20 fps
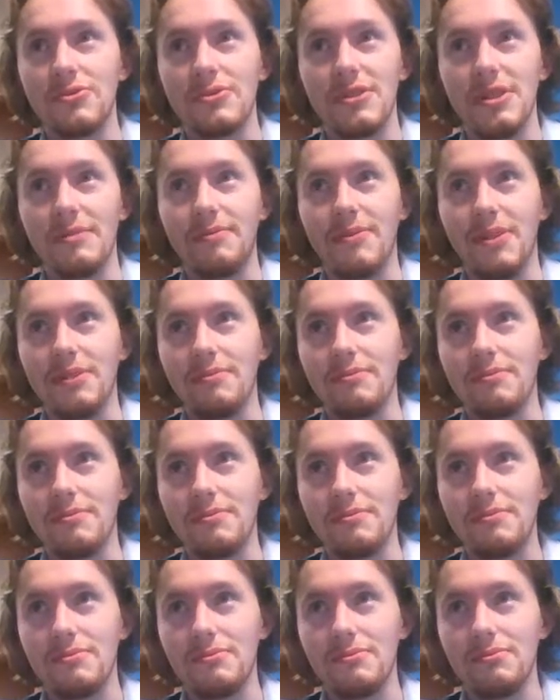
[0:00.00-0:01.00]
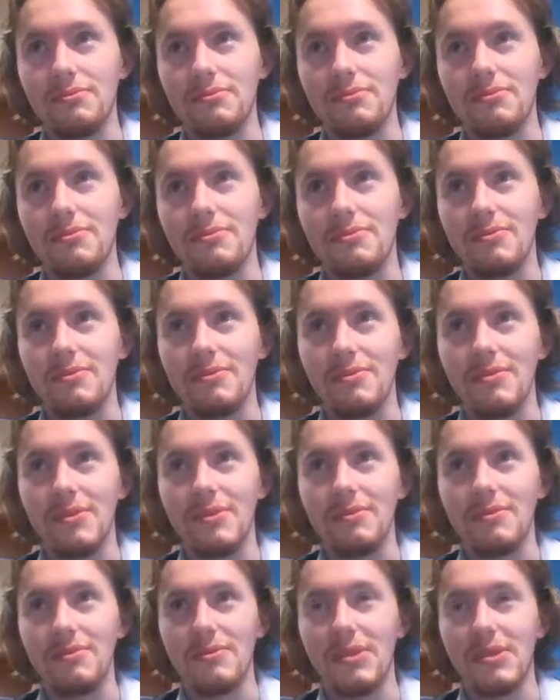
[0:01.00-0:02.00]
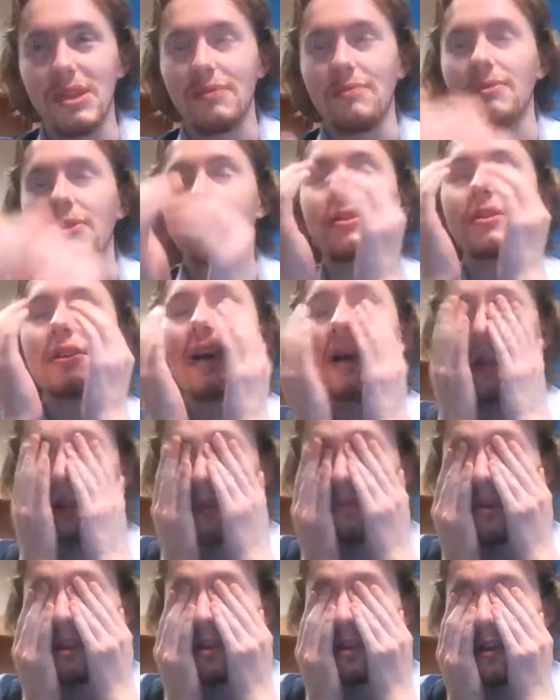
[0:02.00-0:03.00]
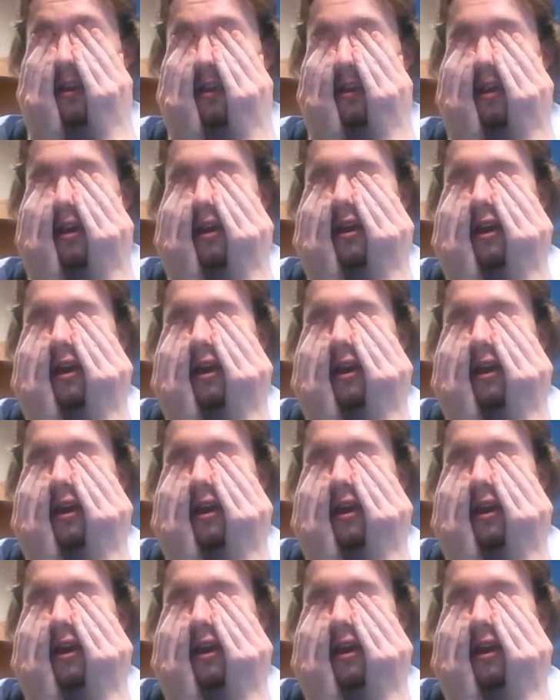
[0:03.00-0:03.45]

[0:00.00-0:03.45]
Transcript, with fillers: keep that. No, I'll explain later.